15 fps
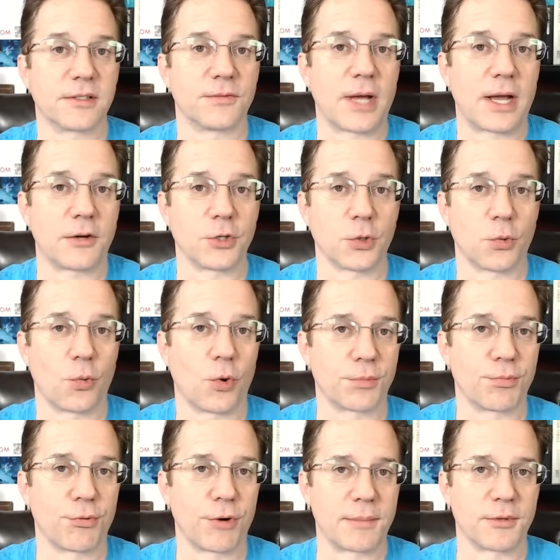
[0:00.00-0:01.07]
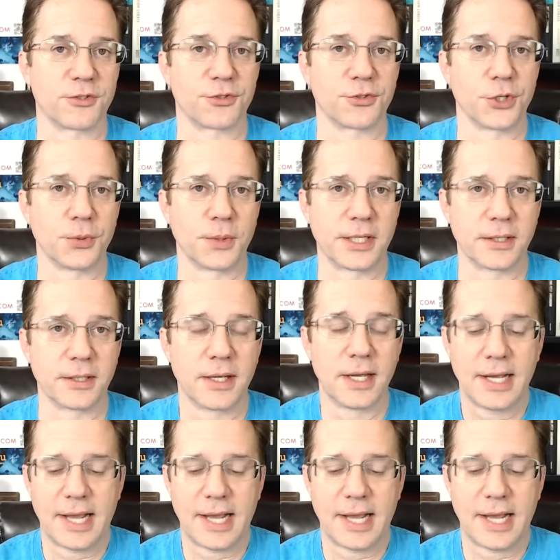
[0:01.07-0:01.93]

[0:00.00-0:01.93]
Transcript: of how your water parameters are doing.